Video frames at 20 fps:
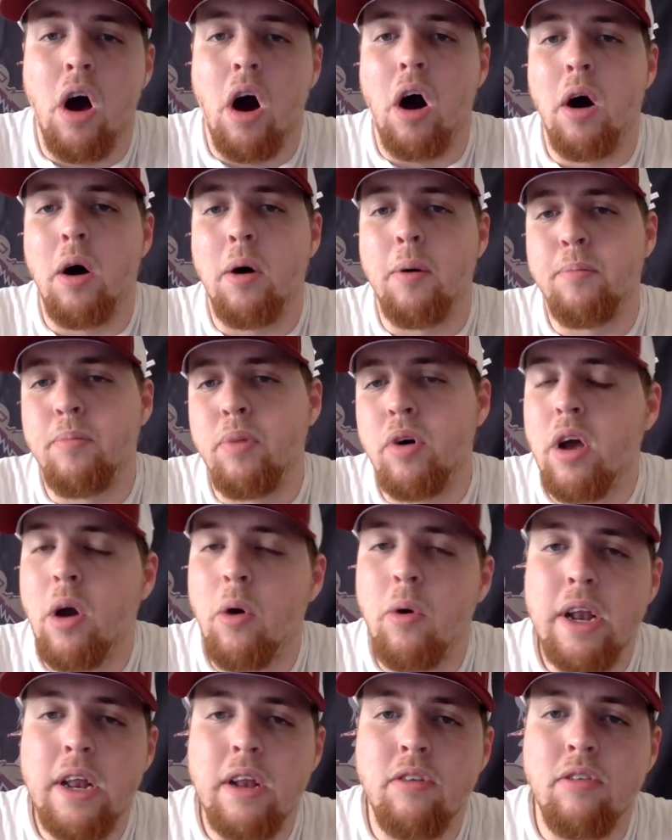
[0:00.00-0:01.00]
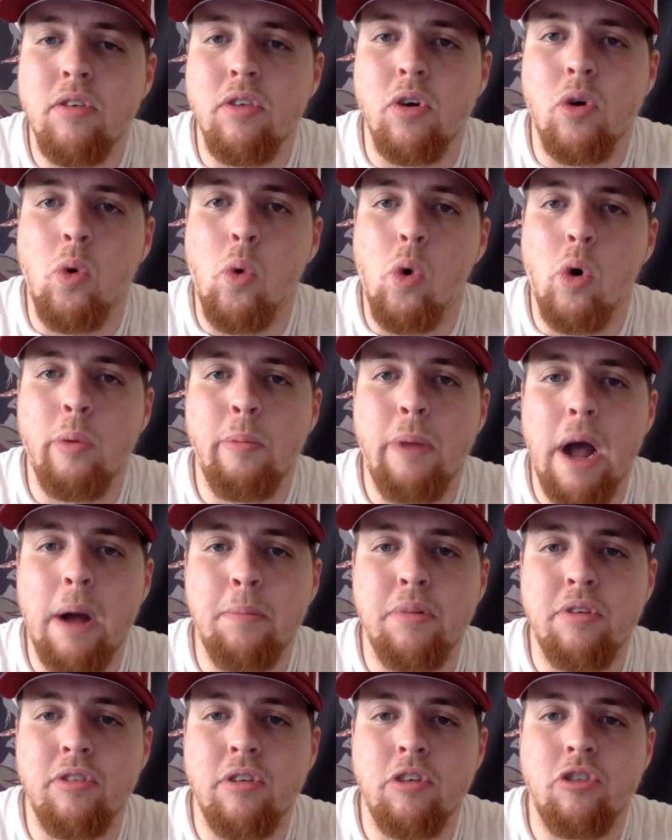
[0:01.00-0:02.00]
But going into the
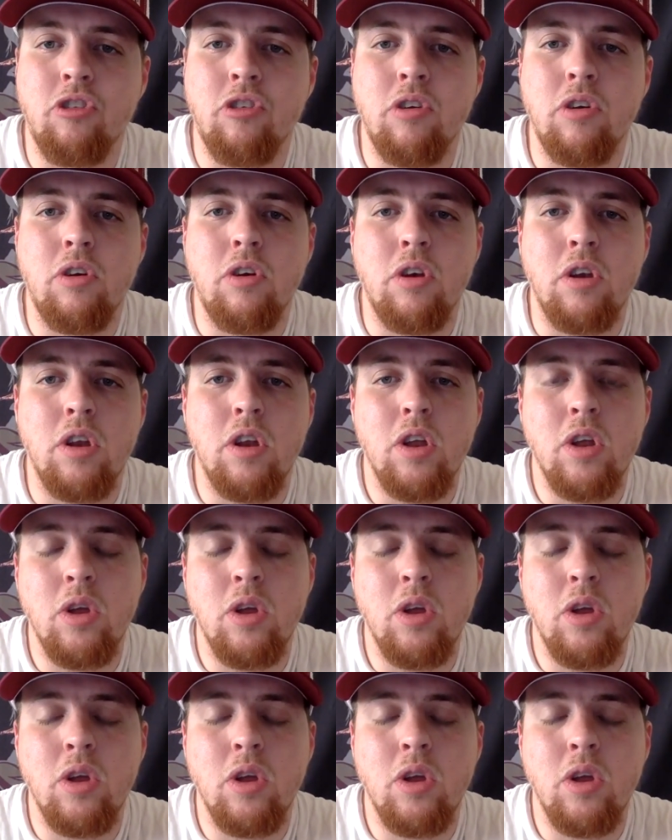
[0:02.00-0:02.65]
quarterback position,